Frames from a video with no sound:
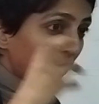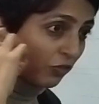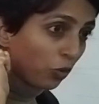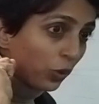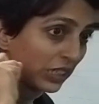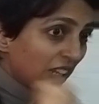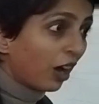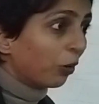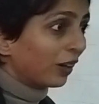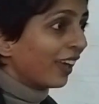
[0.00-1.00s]
sort of going
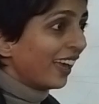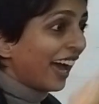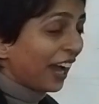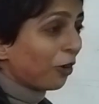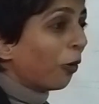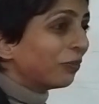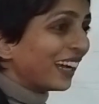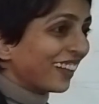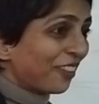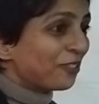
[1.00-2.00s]
down. I hope
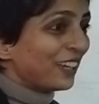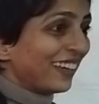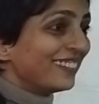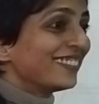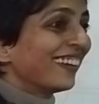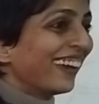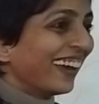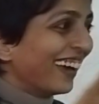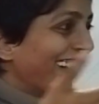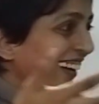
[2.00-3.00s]
that has changed
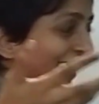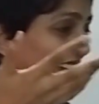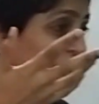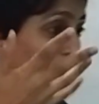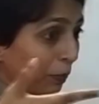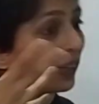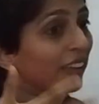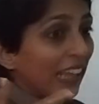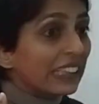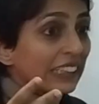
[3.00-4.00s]

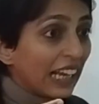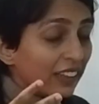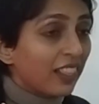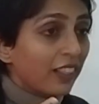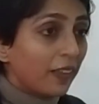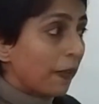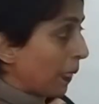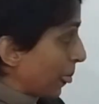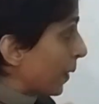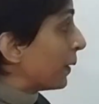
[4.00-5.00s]
because I think
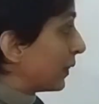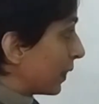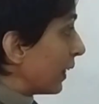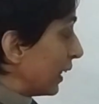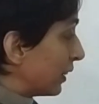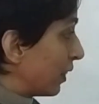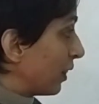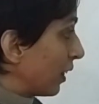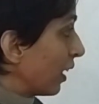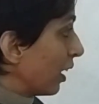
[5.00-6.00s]
it's
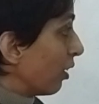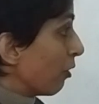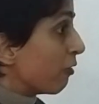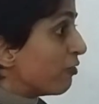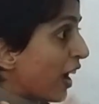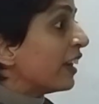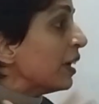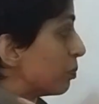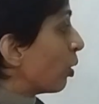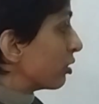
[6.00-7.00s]
very
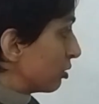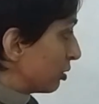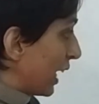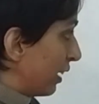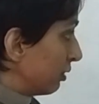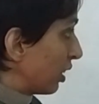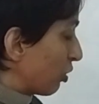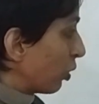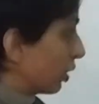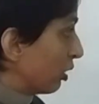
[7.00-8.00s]
important to tell the
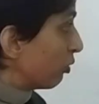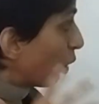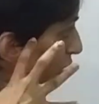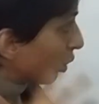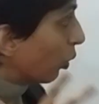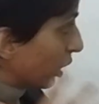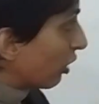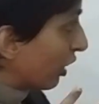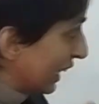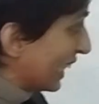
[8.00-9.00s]
story of what's going
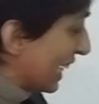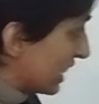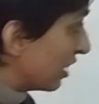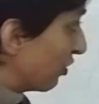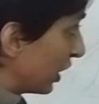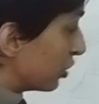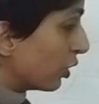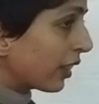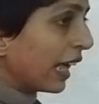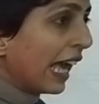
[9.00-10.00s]
on in Indian
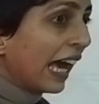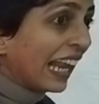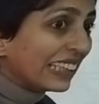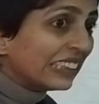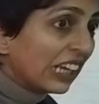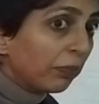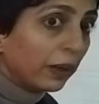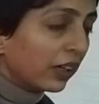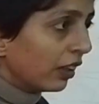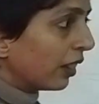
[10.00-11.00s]
villages. And I think
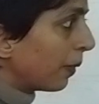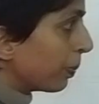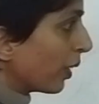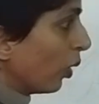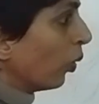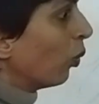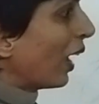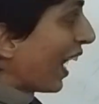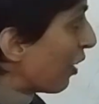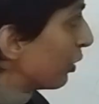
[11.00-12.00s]
because
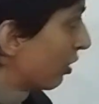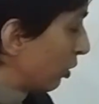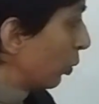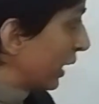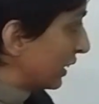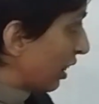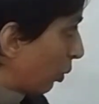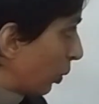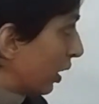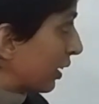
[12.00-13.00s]
while I was doing this
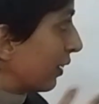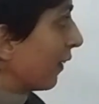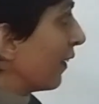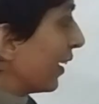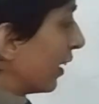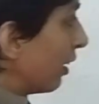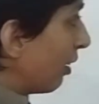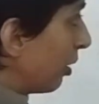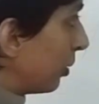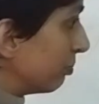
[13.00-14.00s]
work,
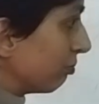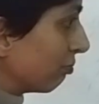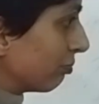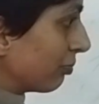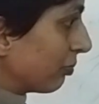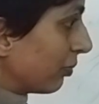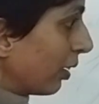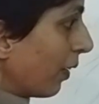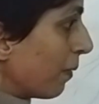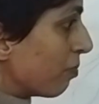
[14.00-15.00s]

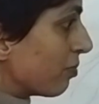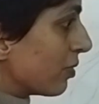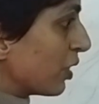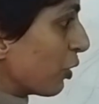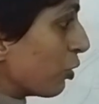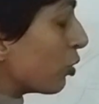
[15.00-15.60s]
there was no